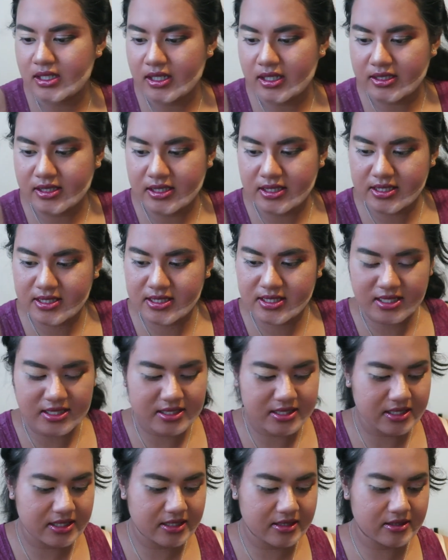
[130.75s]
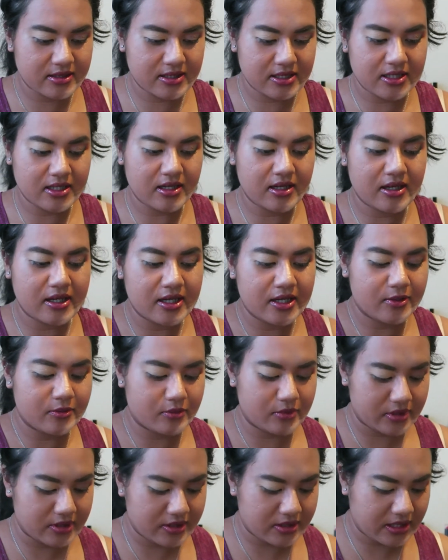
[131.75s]
And then setting the eye
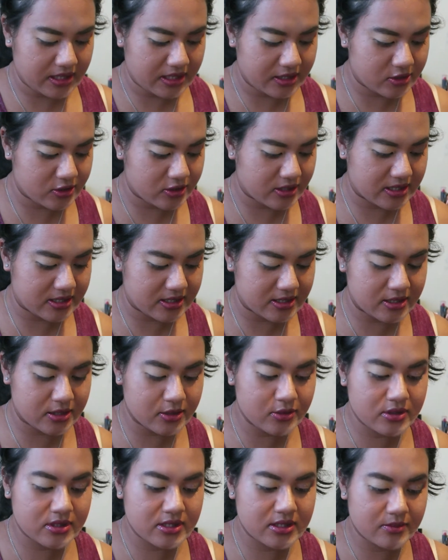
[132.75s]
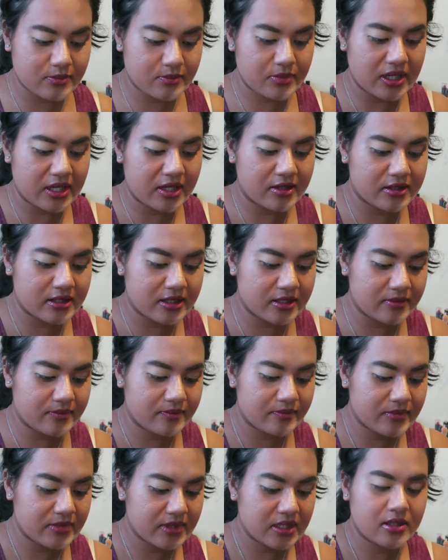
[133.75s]
with a translucent powder.